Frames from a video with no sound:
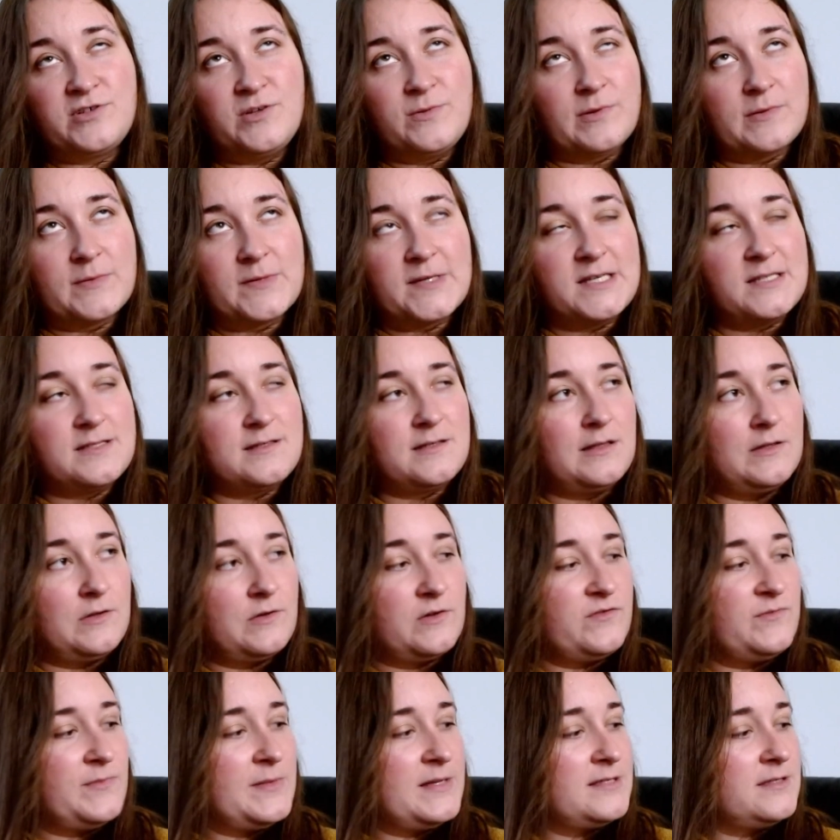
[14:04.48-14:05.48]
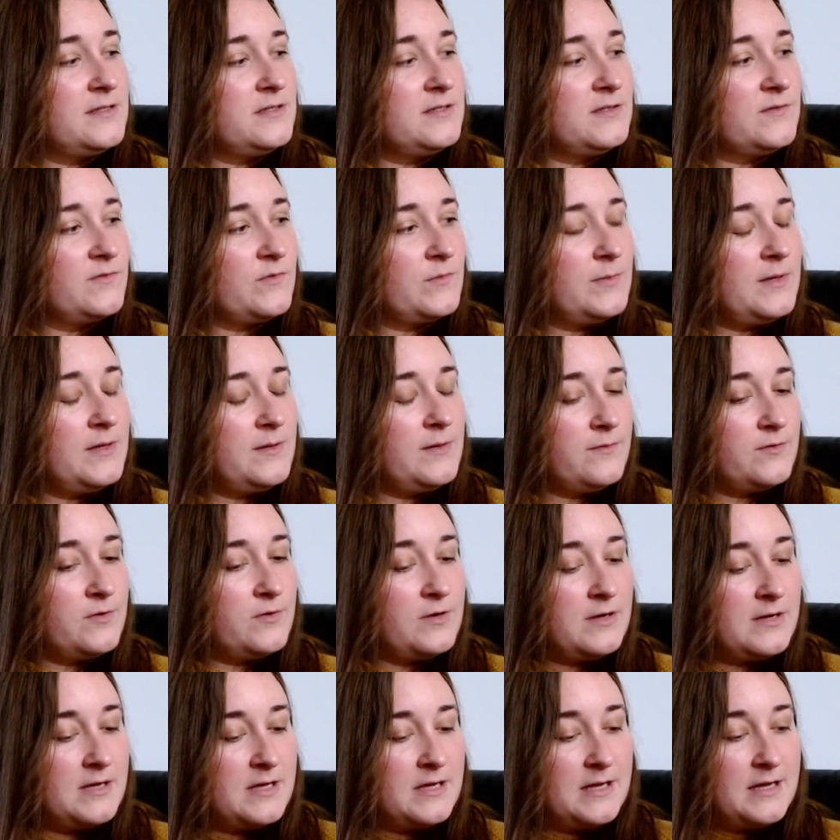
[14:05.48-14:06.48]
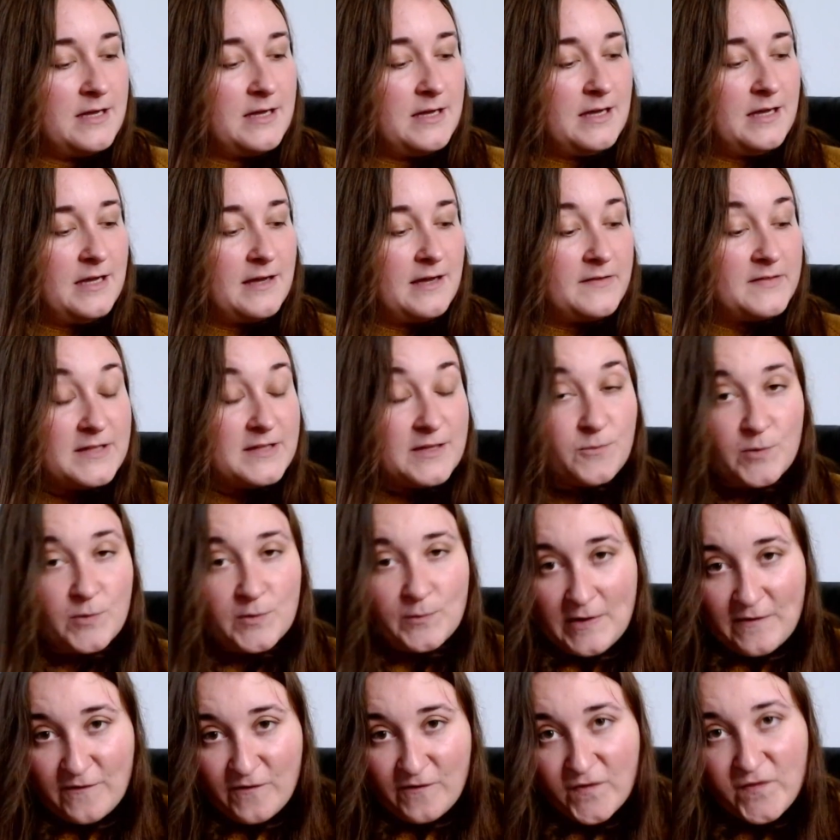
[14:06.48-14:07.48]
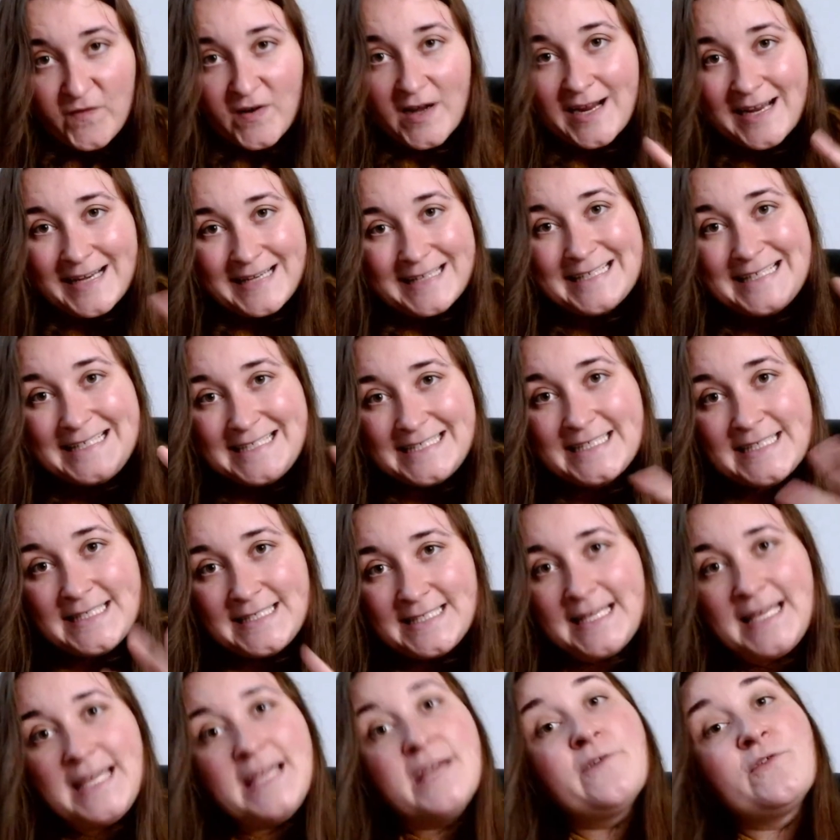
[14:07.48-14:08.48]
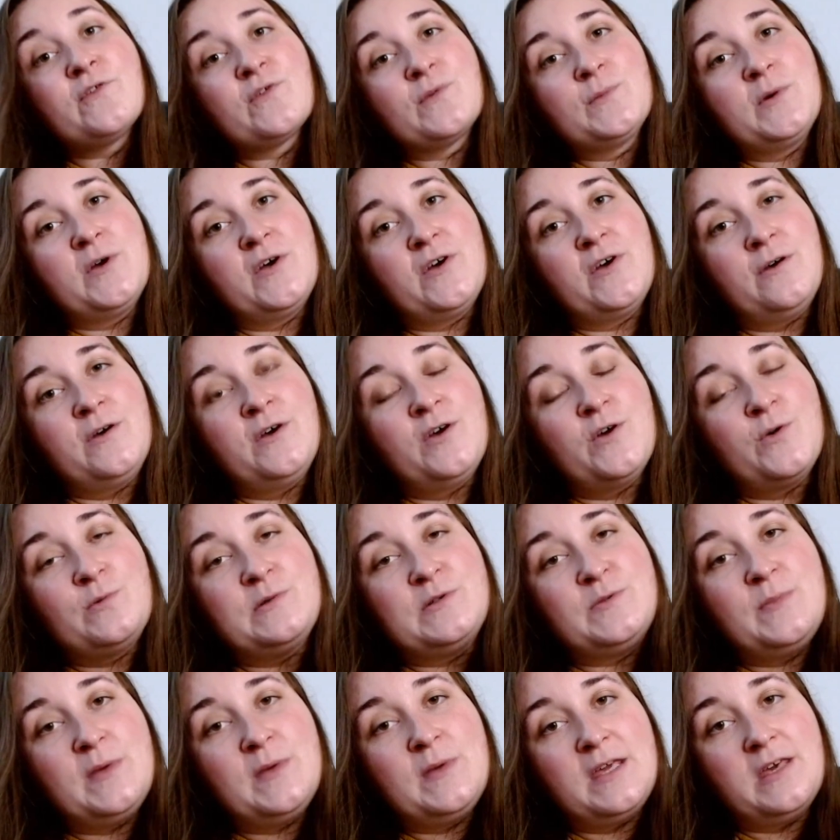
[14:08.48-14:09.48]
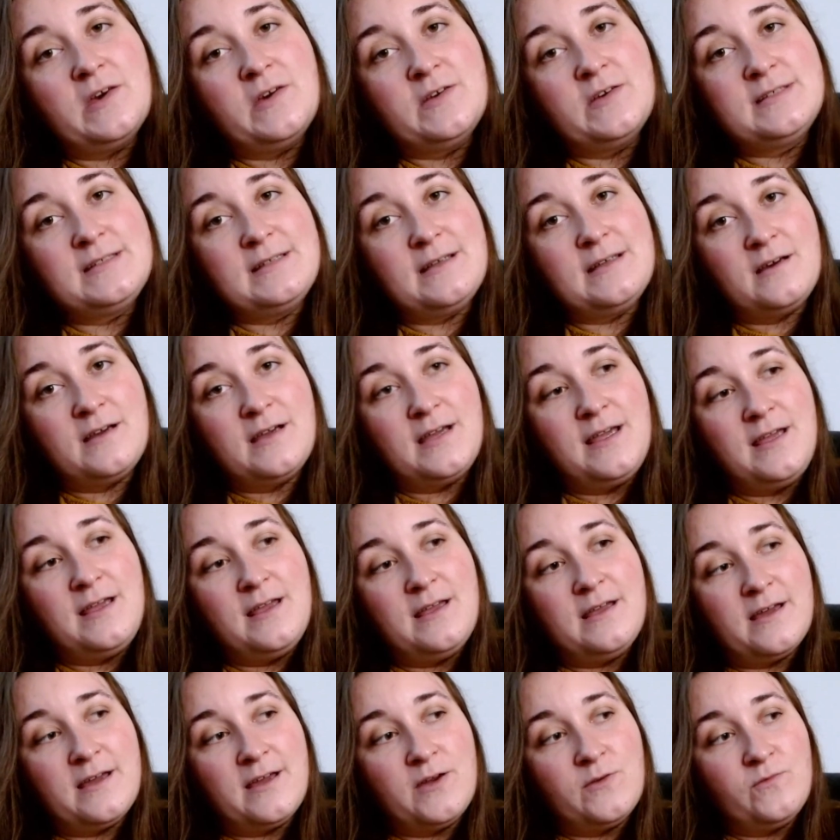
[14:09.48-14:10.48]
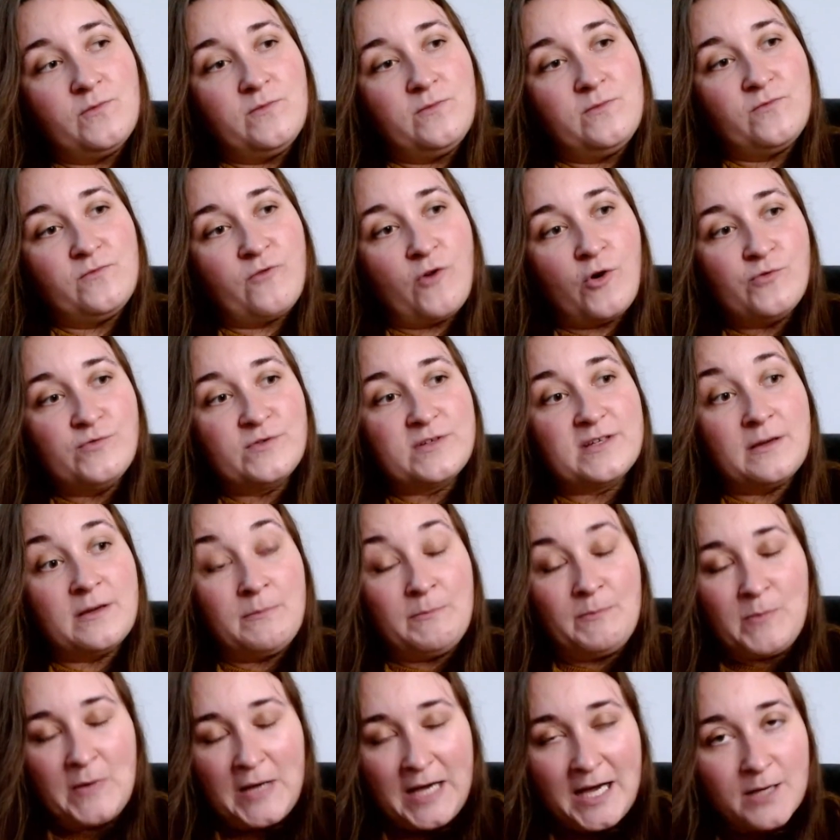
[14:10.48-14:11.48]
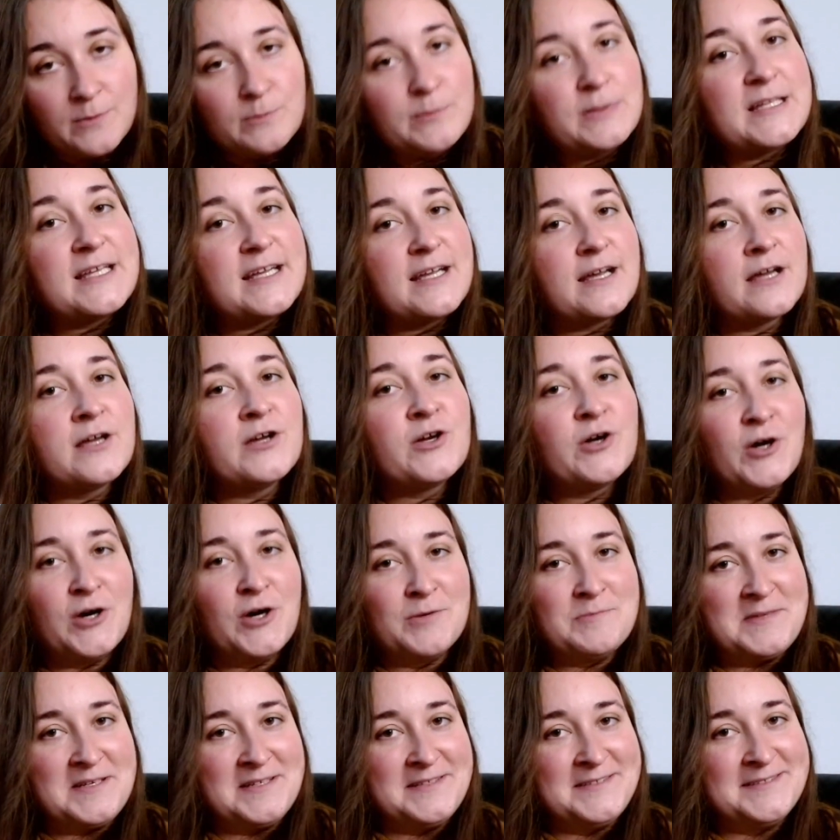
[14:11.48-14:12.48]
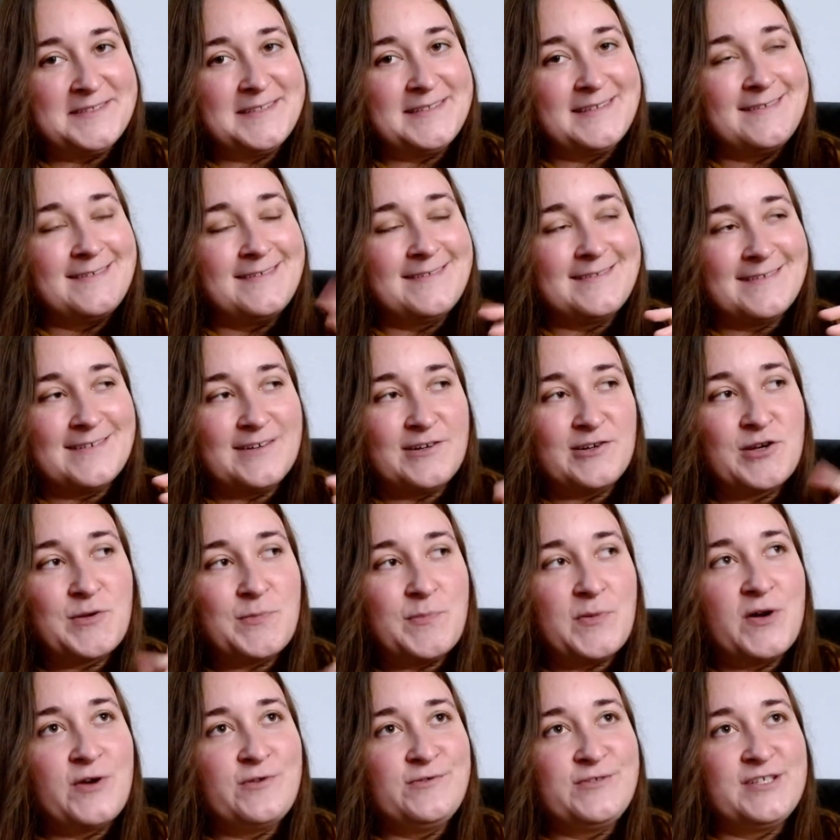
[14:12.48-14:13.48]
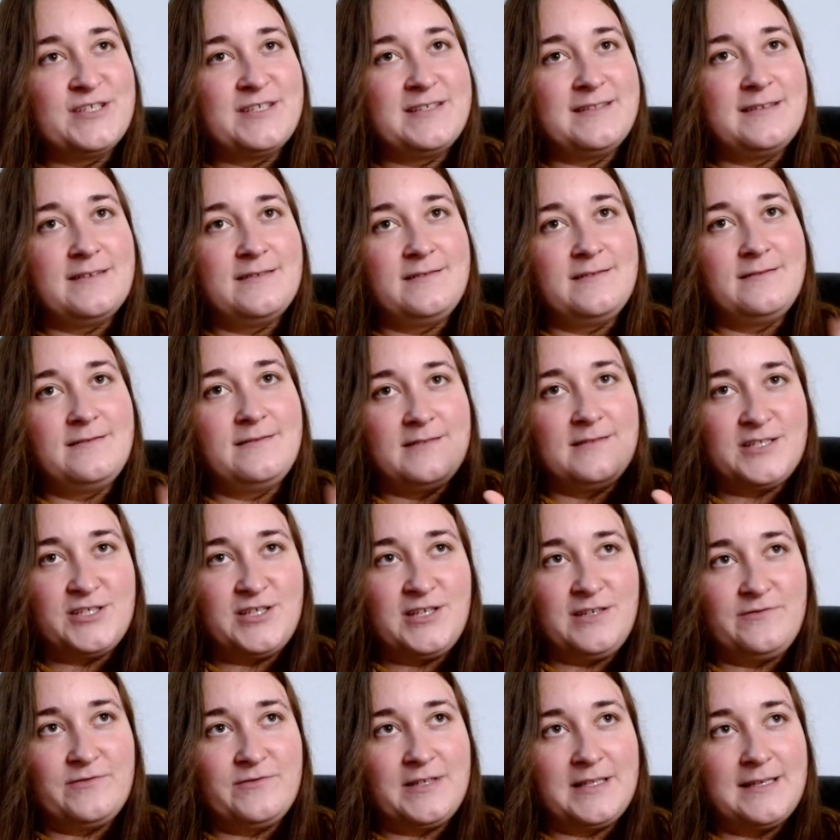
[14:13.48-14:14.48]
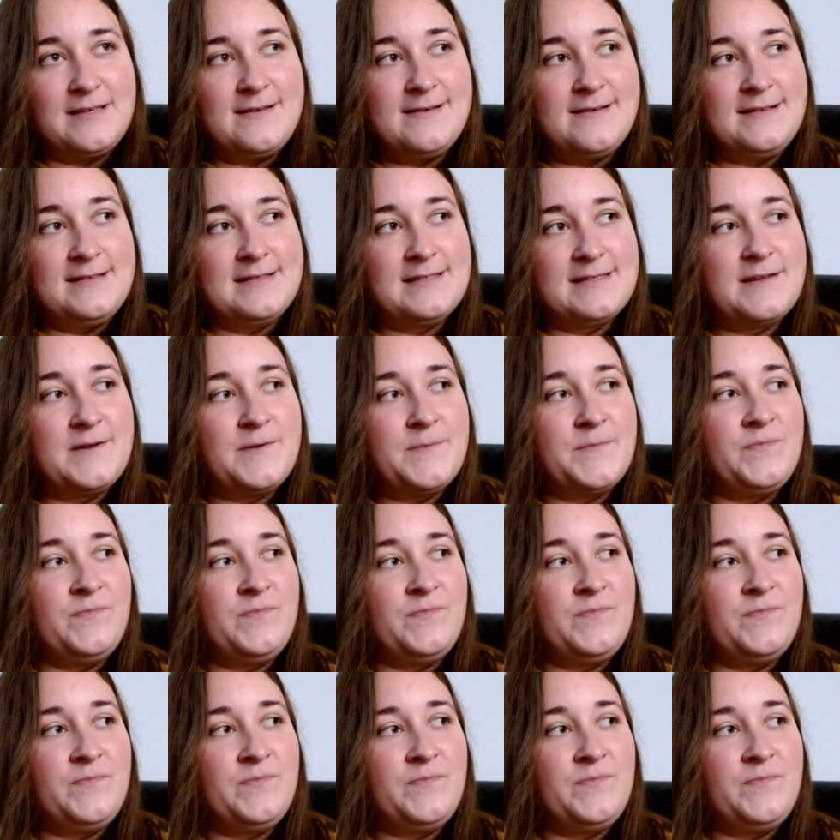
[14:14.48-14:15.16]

she probably gets a lot of messages from people. And then when we finally did hear from her, it was because I wrote a public comment on a post that she'd released